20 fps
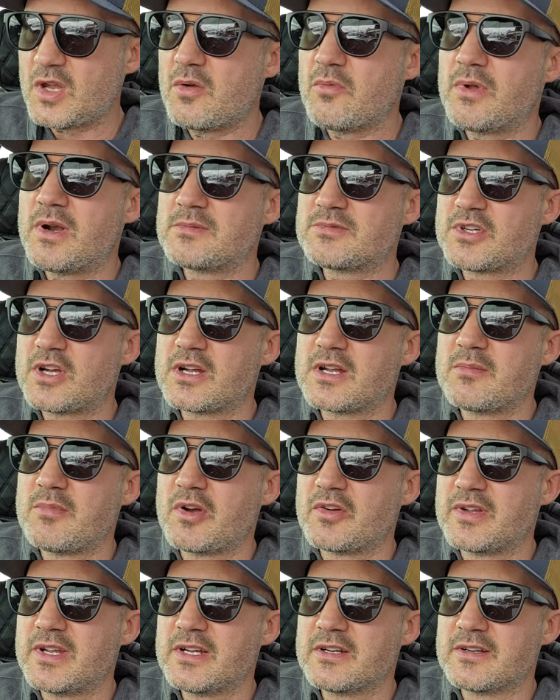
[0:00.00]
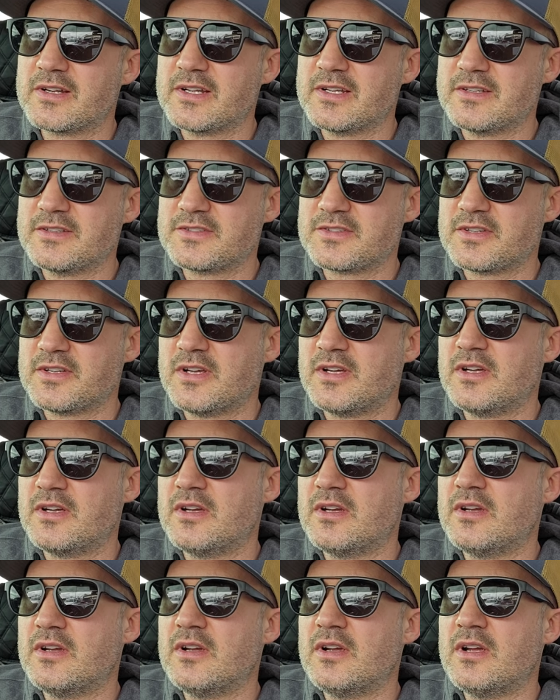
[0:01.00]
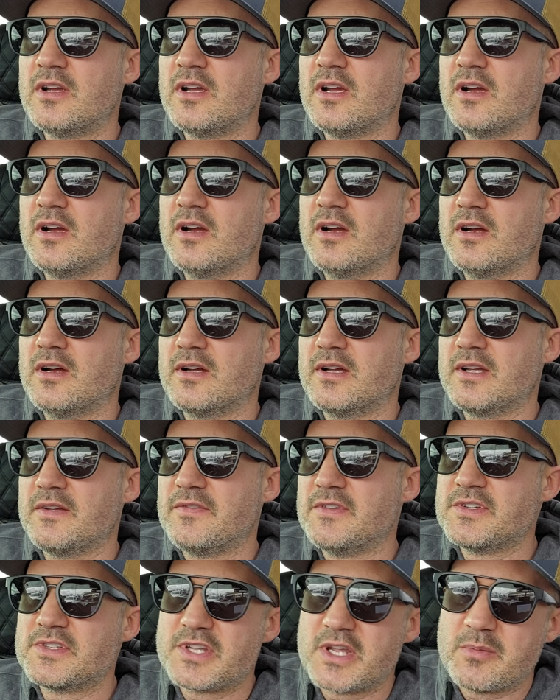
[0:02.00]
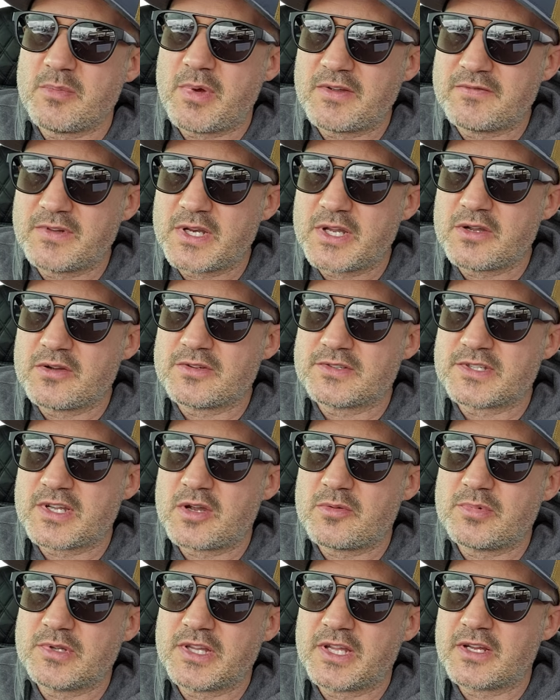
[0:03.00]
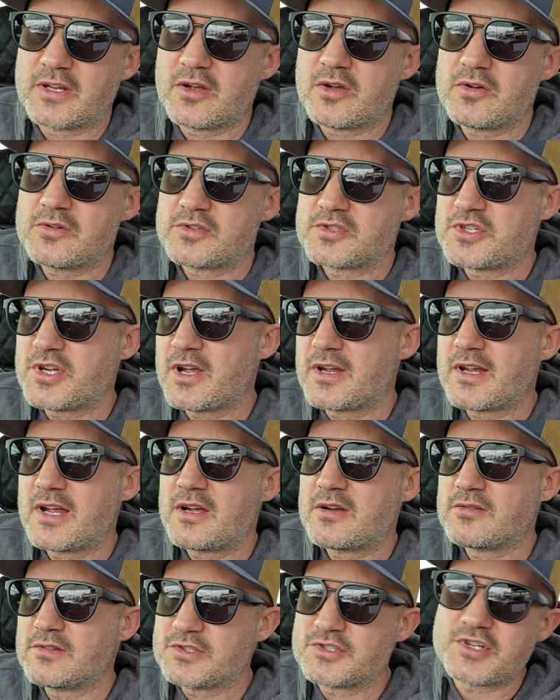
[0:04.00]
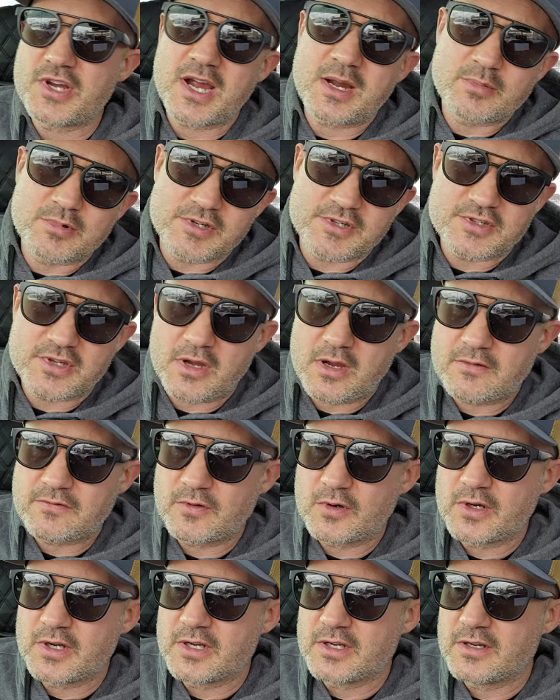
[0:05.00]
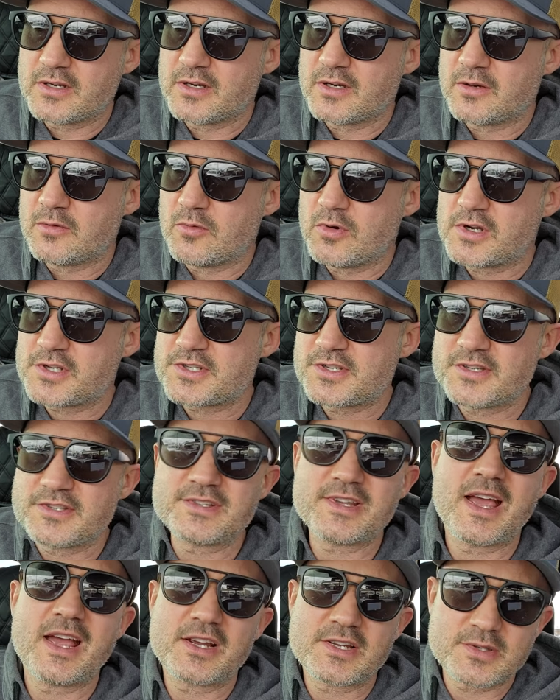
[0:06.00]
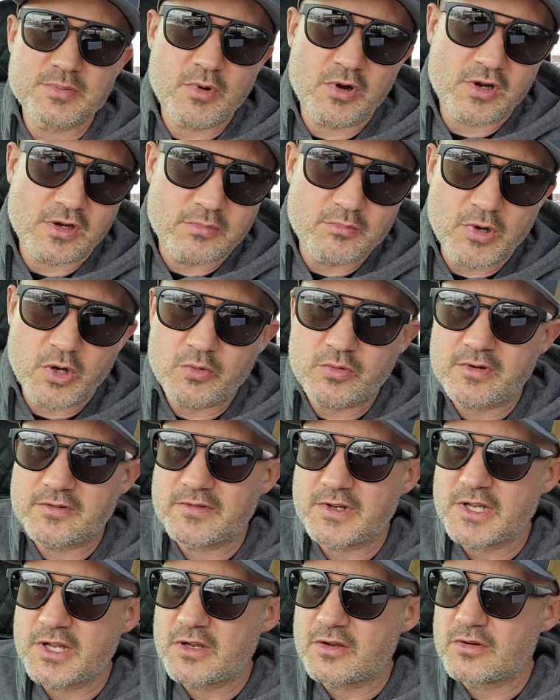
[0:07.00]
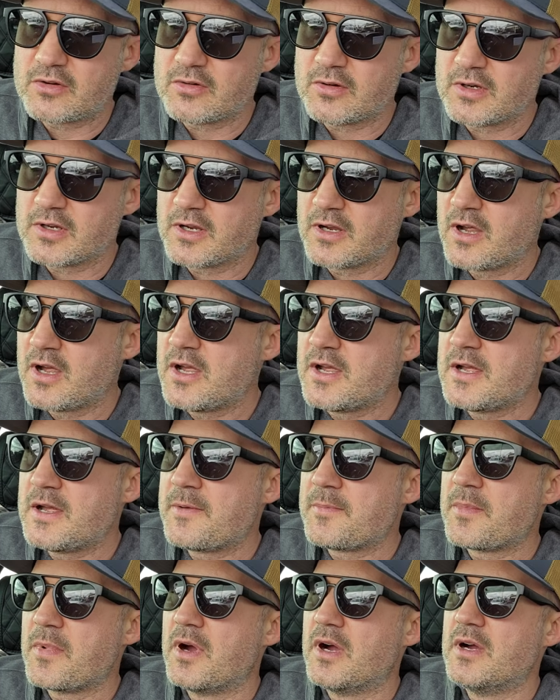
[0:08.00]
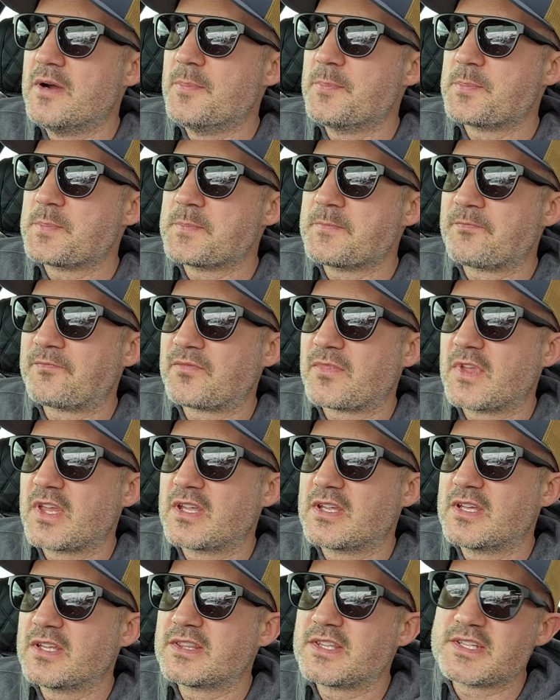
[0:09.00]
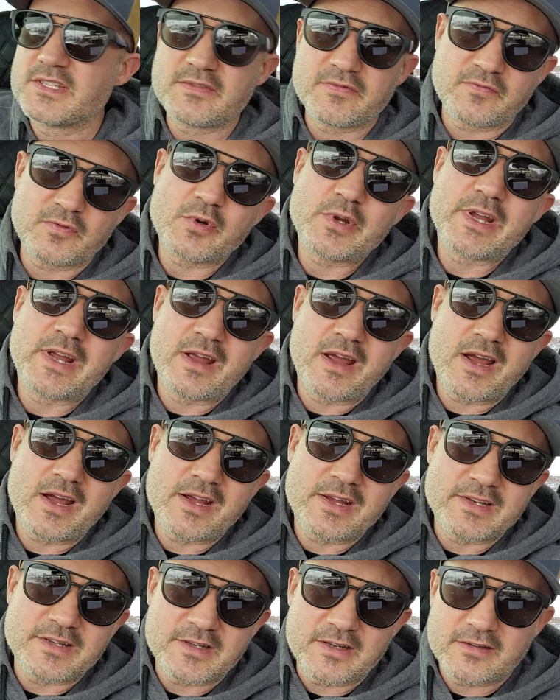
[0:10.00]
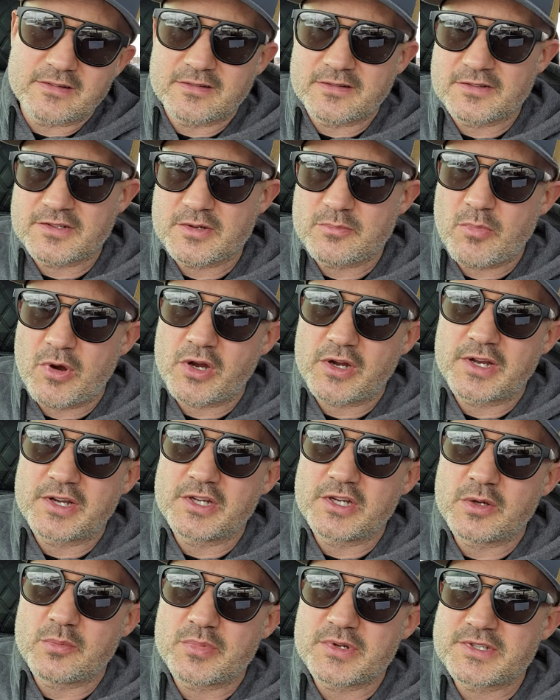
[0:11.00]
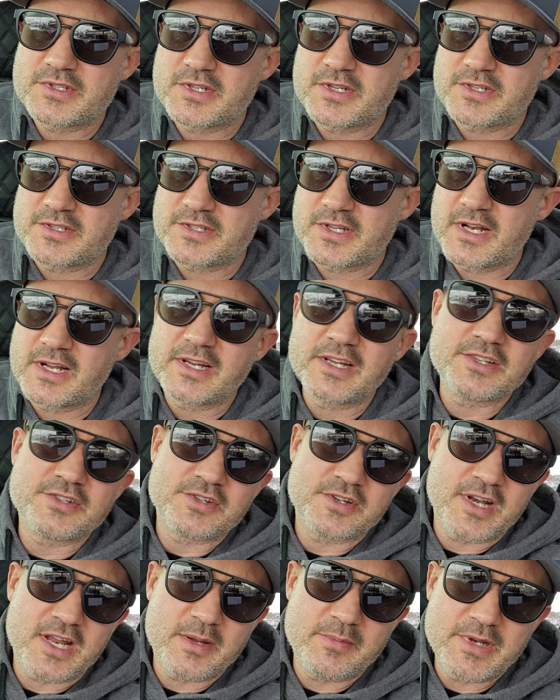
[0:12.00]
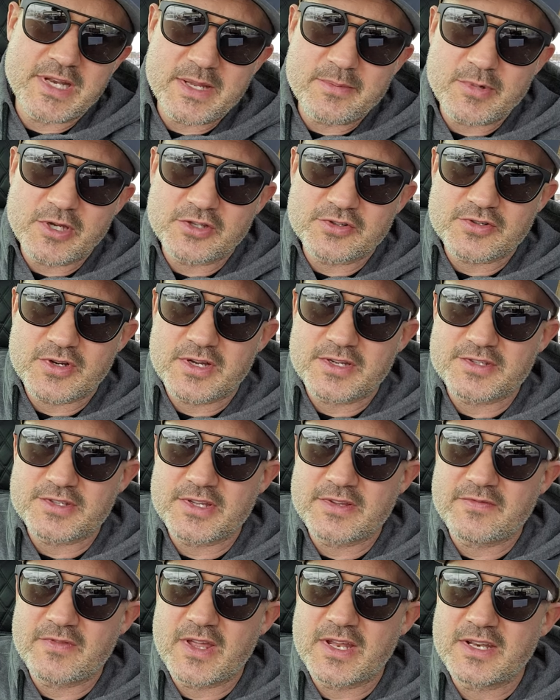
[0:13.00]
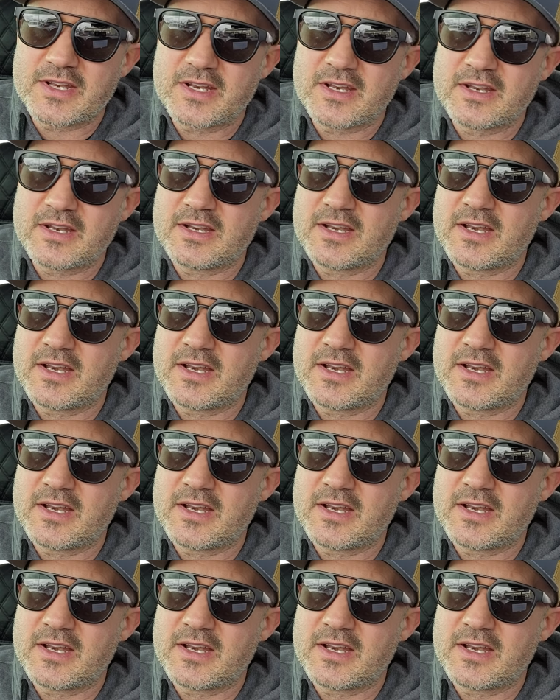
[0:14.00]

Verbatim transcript: what I'm talking about here is uh, if you see in my videos, I'll be like, oh, check out Jobber software, or watch this Exmark mower video, or um, get this free guide to marketing your business and I get your name and email address and then